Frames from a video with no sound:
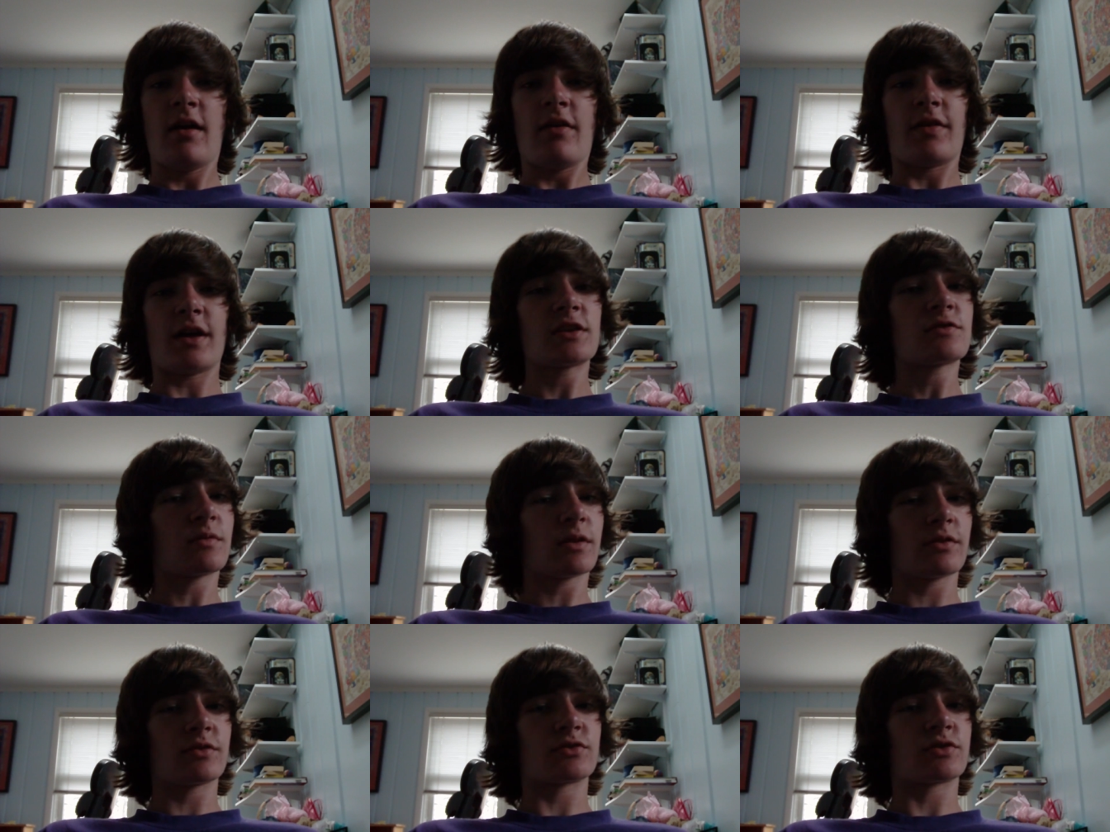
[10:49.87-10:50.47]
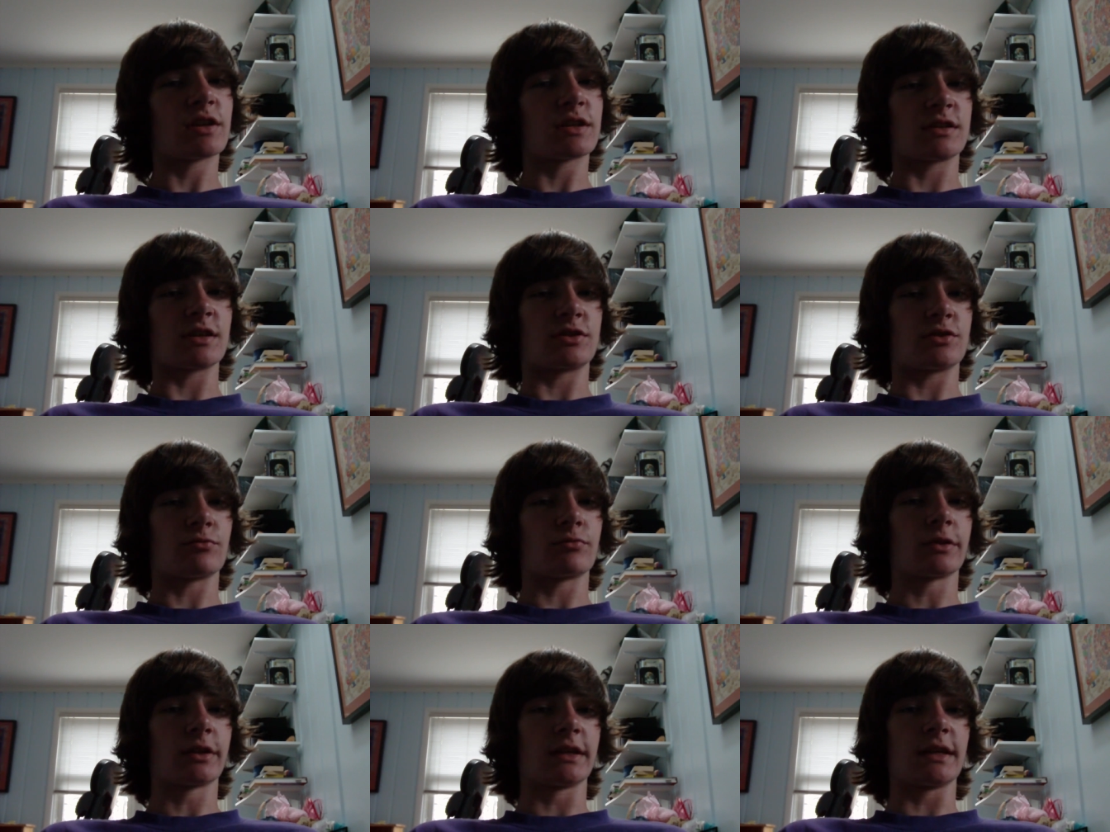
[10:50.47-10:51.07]
That's one of those tricks that
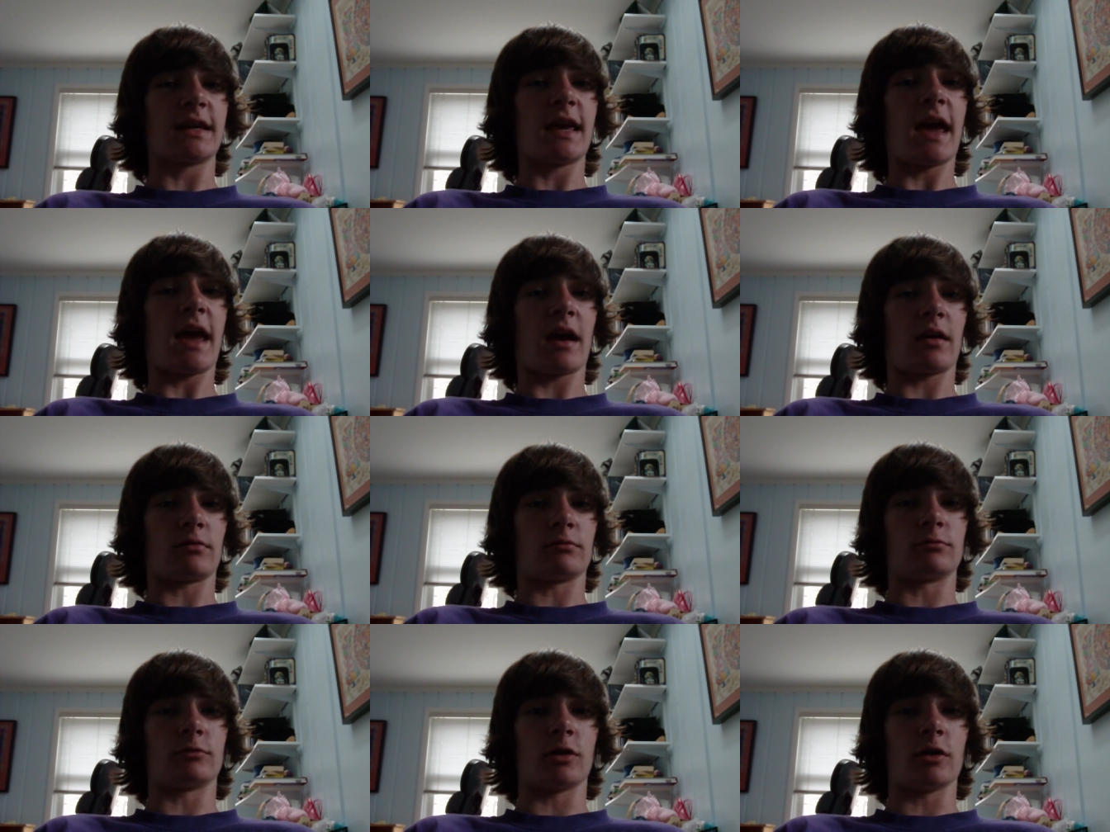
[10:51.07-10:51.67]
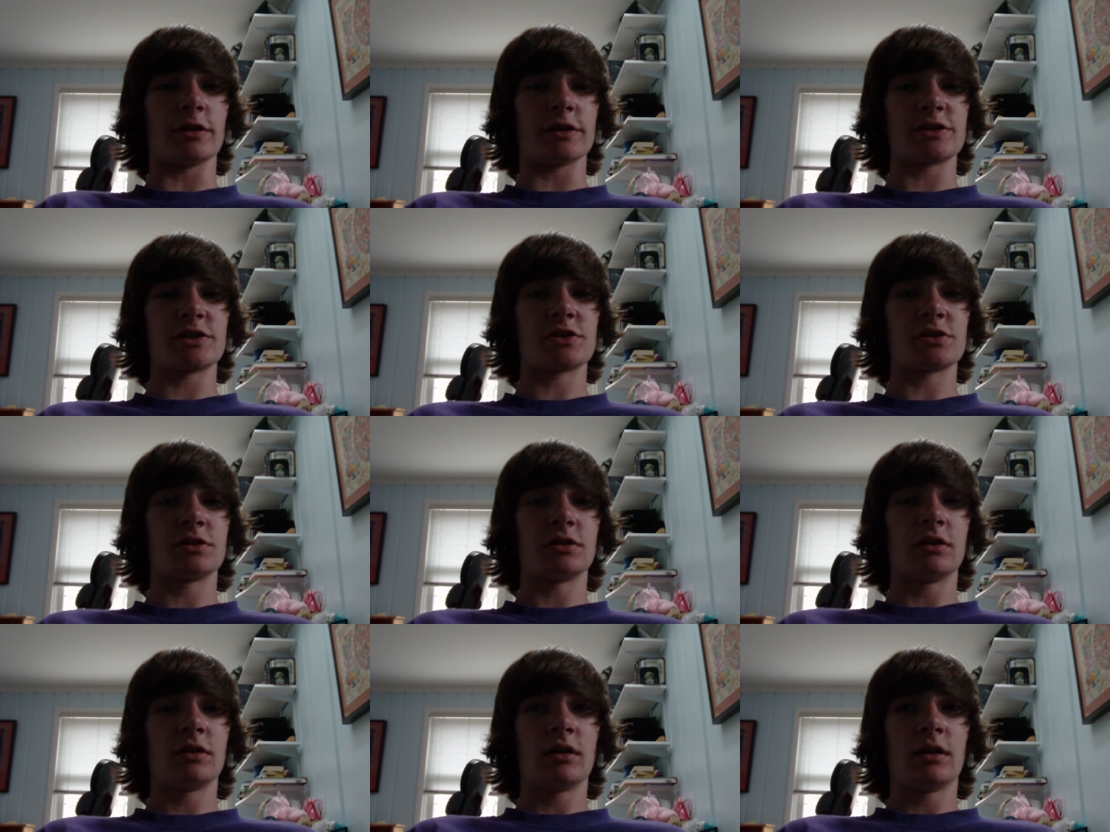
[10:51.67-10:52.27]
you really can't
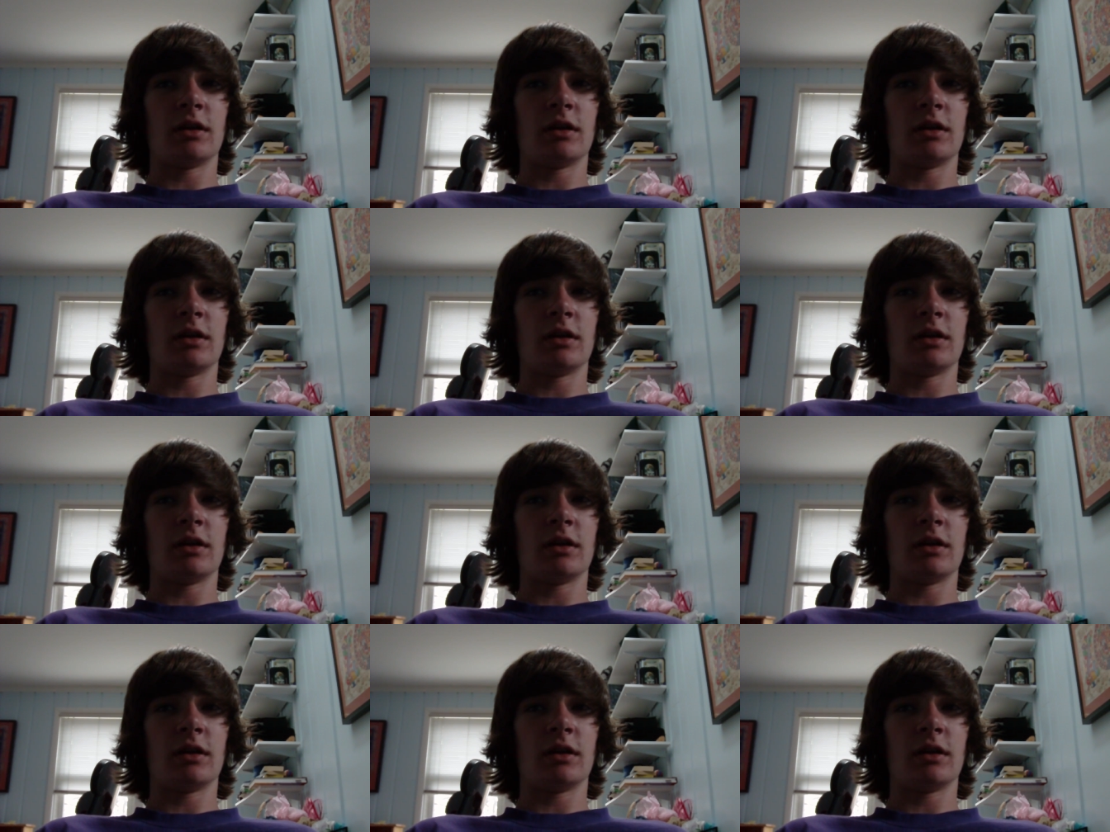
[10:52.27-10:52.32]
rush.